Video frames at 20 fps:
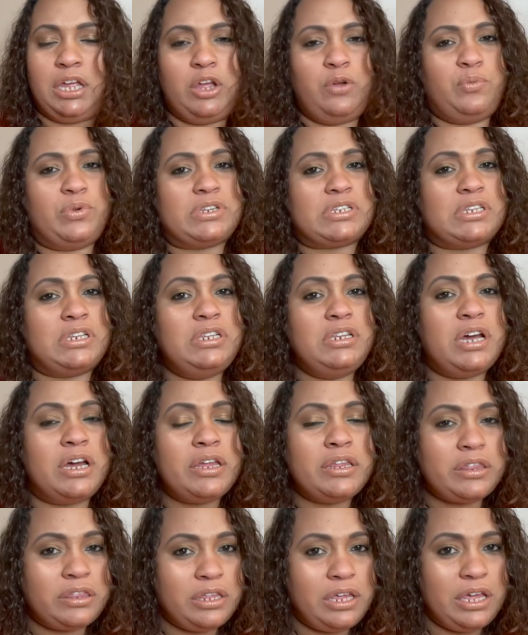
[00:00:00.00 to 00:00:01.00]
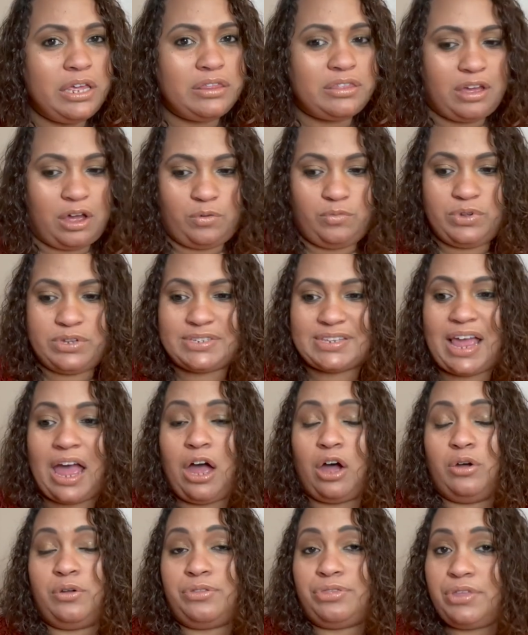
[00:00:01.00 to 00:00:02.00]
it was nothing that was
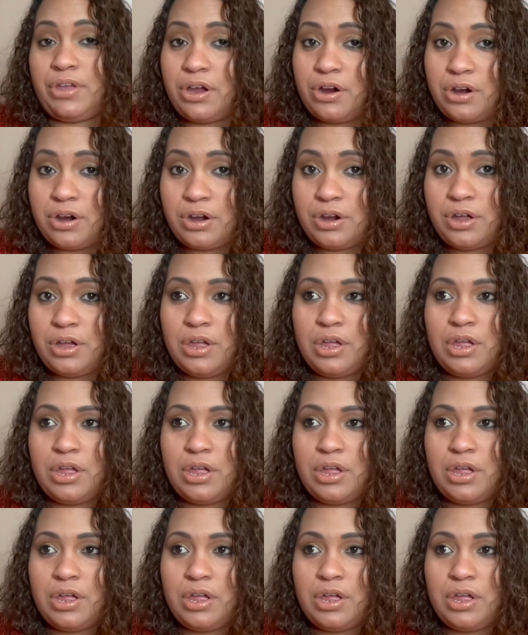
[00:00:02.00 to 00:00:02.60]
out there.